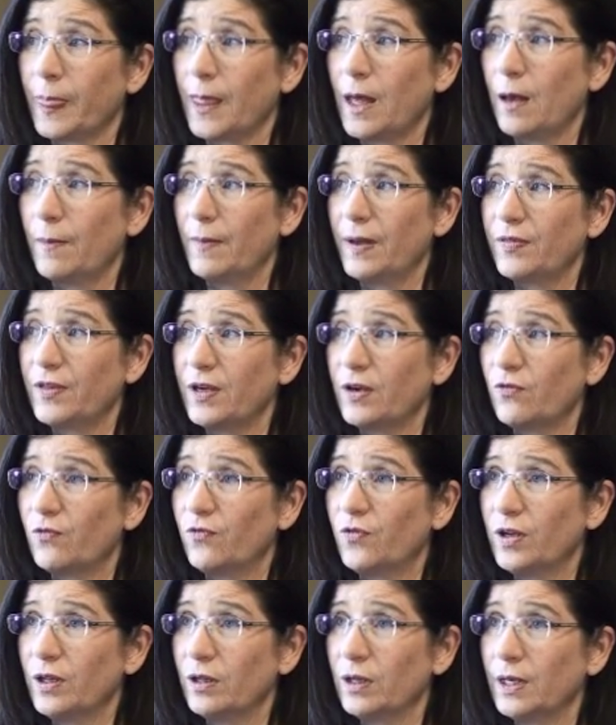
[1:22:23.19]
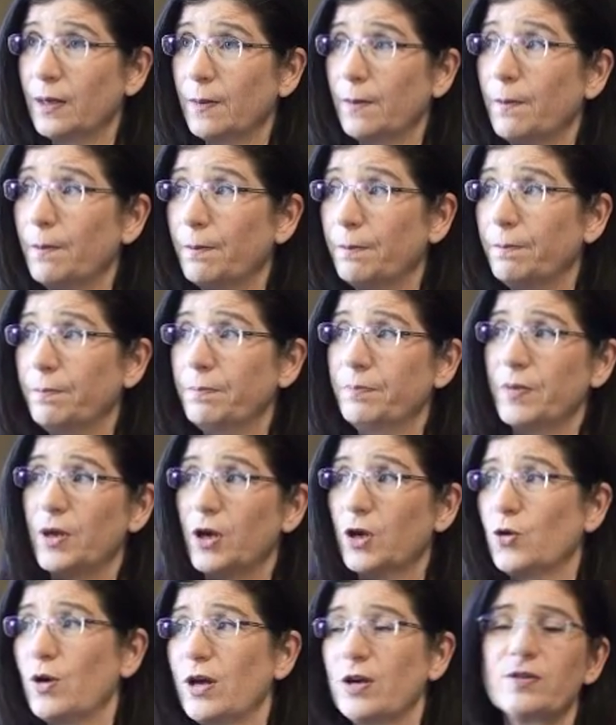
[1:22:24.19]
I think feeling
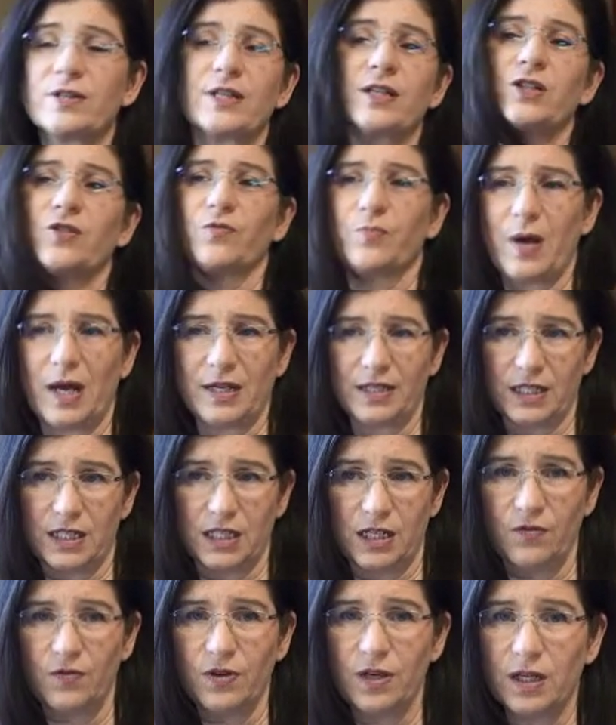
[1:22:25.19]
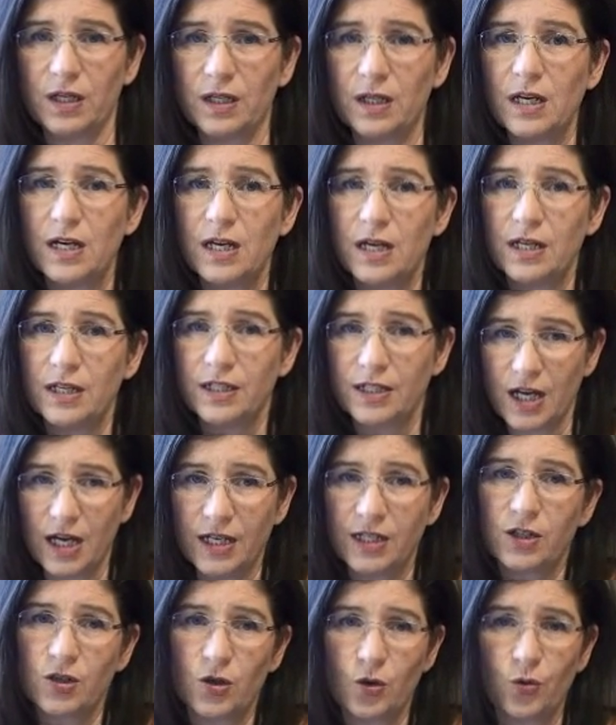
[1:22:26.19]
a greater sense of positivity
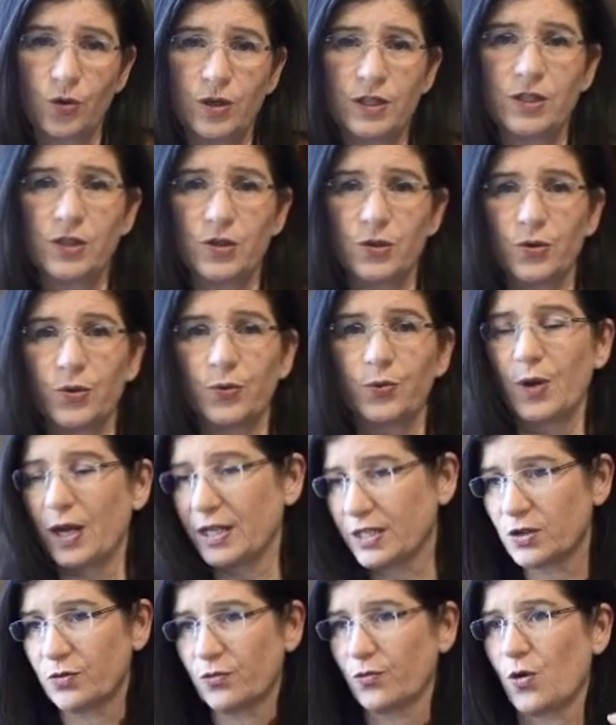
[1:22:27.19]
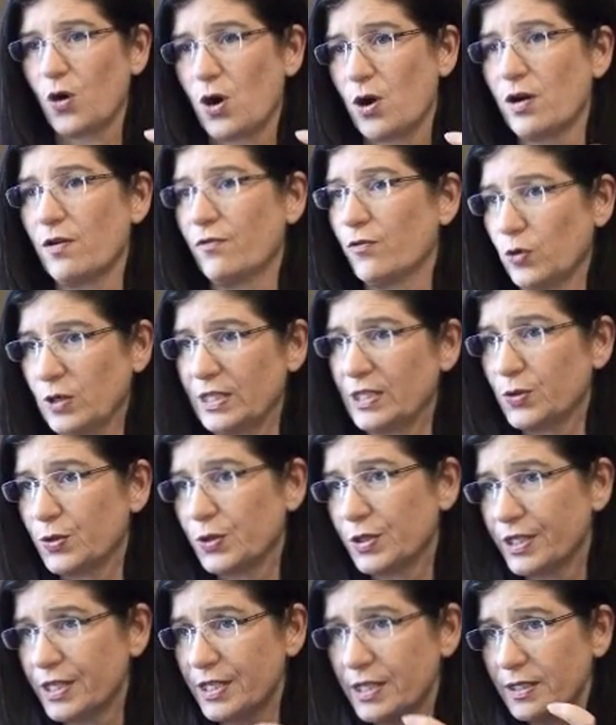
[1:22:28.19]
does increase your reservoir of
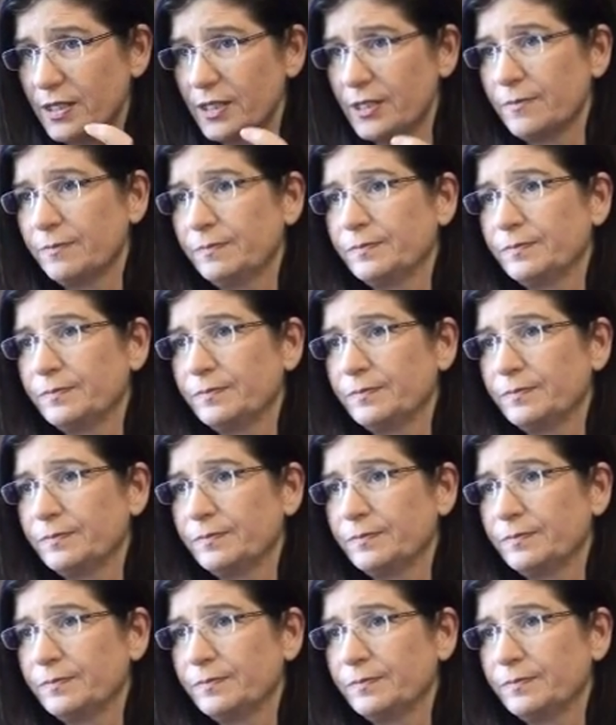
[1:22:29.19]
resources.